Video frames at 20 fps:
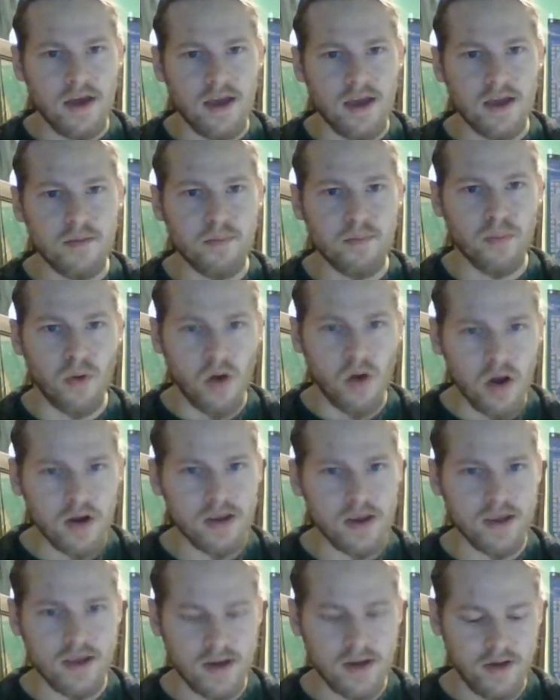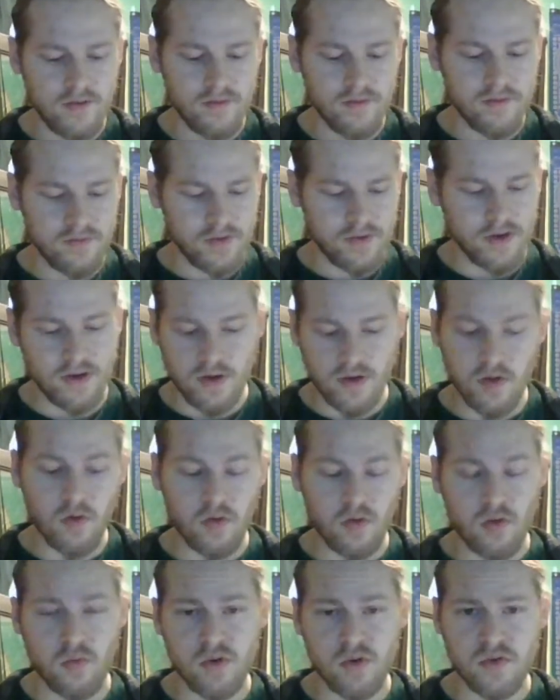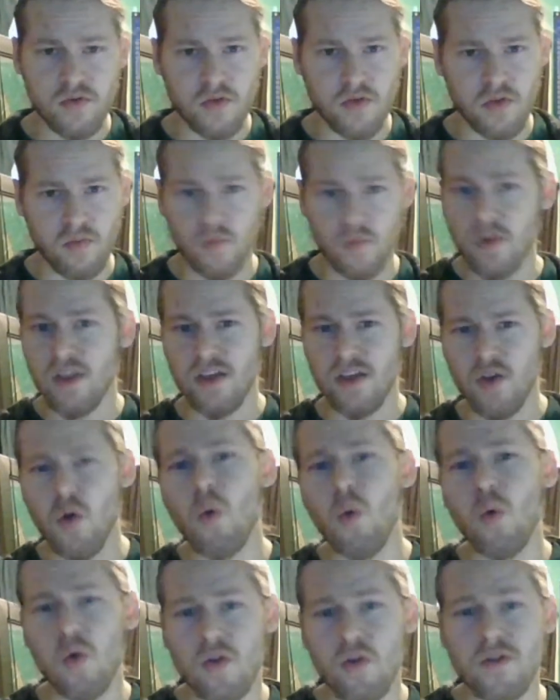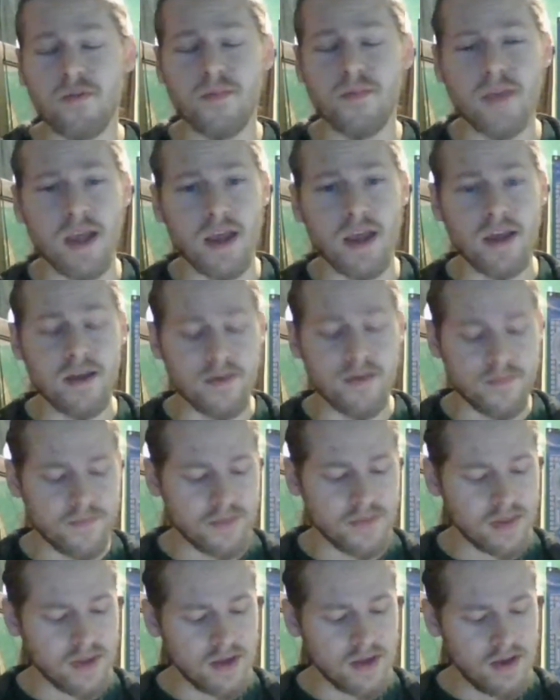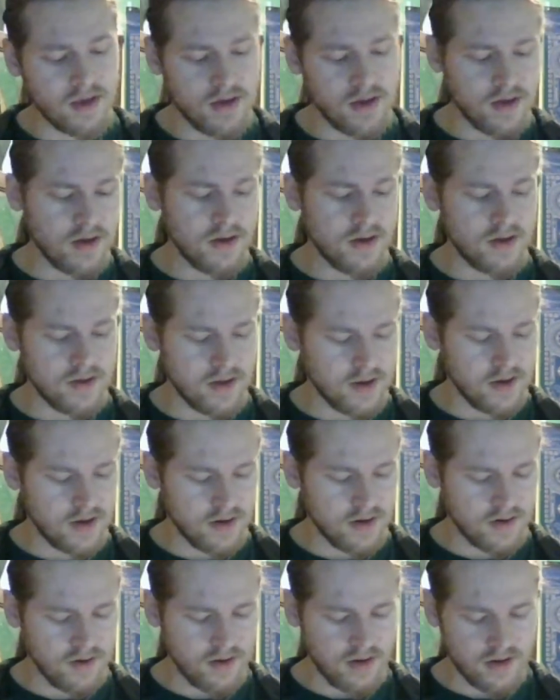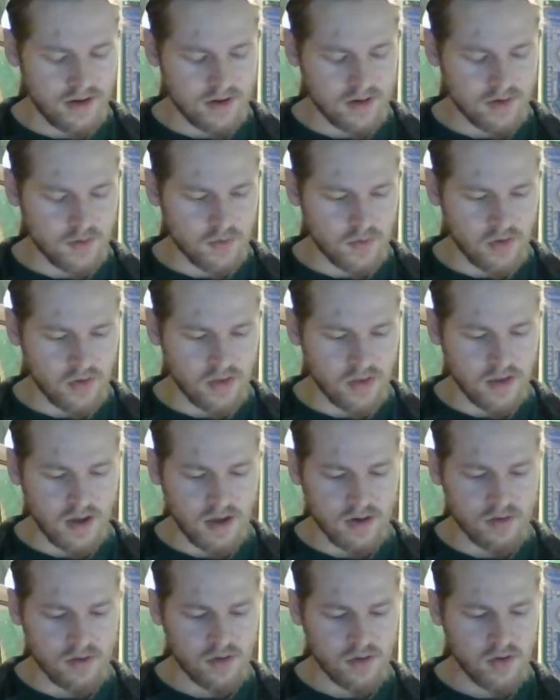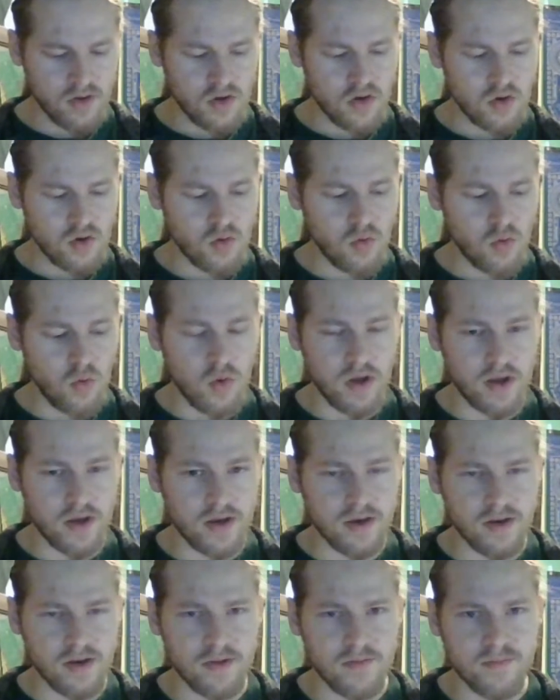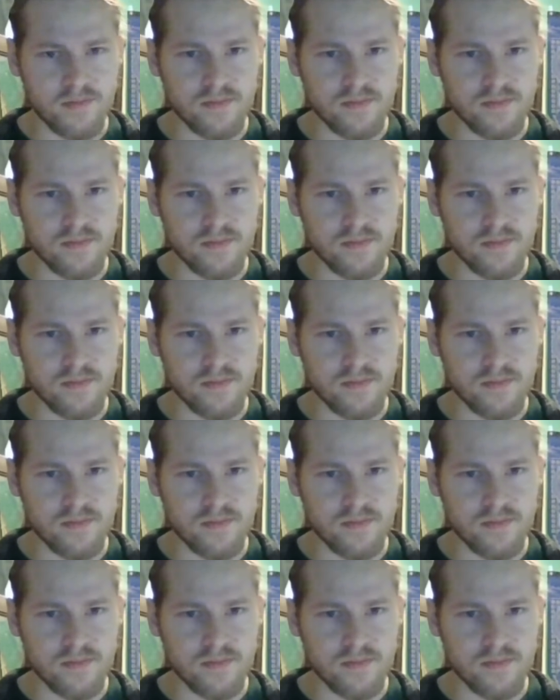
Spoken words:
it brought in vehicles, which was really cool to me, and I use that quite